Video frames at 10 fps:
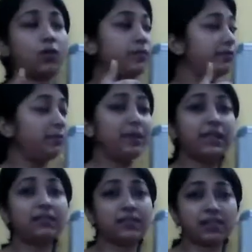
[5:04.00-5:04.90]
or we will
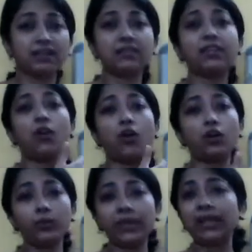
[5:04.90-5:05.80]
be discussing or
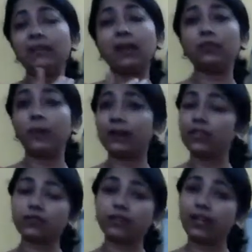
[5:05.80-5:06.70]
doing any
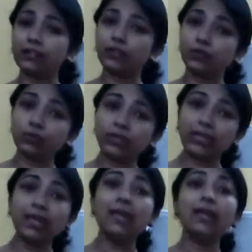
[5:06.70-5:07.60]
mathematics related to
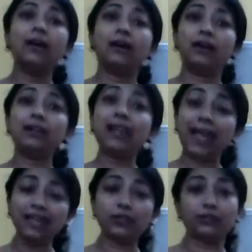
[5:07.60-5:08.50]
the
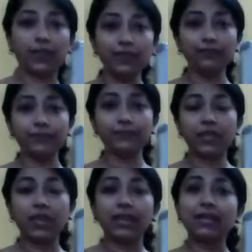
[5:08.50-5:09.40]
light wave,
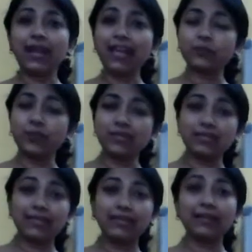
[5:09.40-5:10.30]
it has been
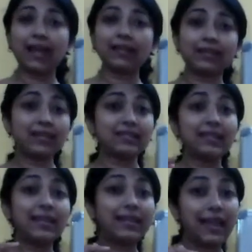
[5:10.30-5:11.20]
seen that it is
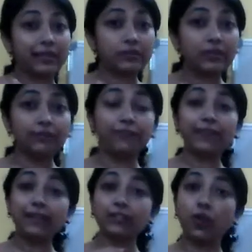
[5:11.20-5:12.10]
the electric
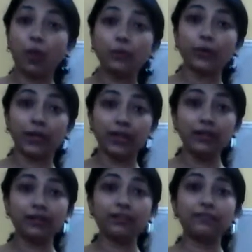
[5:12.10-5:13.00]
field component
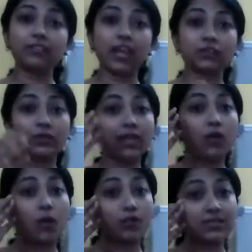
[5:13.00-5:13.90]
which actually
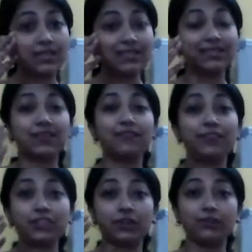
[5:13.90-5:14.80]
causes
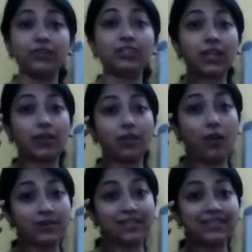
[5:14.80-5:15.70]
vision, which
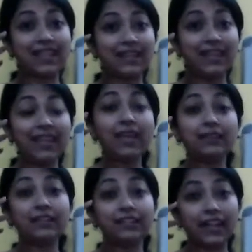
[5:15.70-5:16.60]
causes
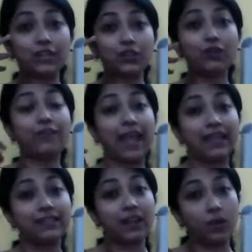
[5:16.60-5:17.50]
the detection of
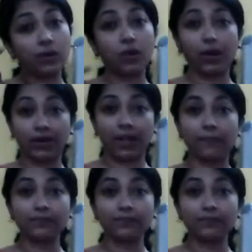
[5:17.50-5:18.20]
light in our cornea.